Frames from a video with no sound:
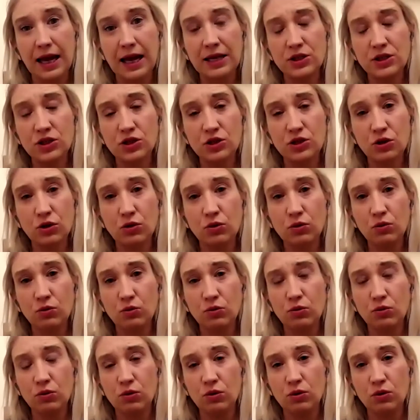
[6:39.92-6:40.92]
And so
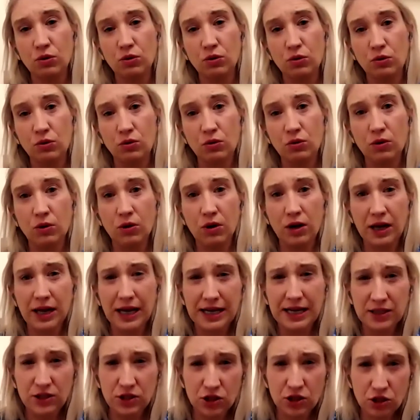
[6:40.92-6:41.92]

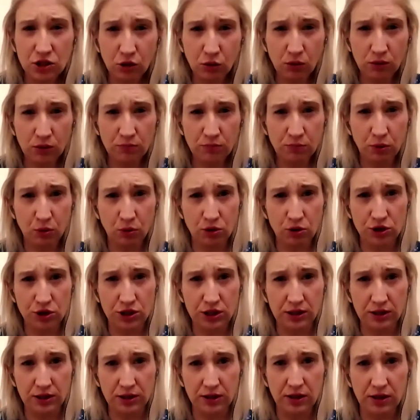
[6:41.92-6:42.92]
it's so
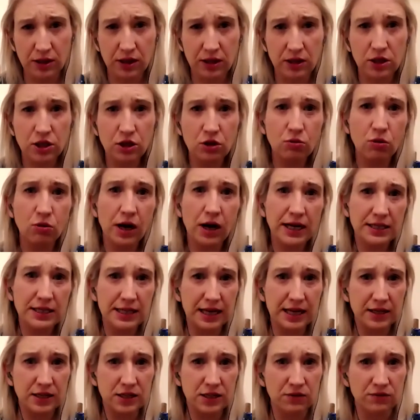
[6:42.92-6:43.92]
important that you
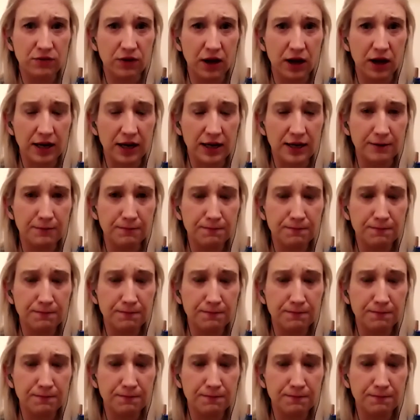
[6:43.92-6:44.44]
identify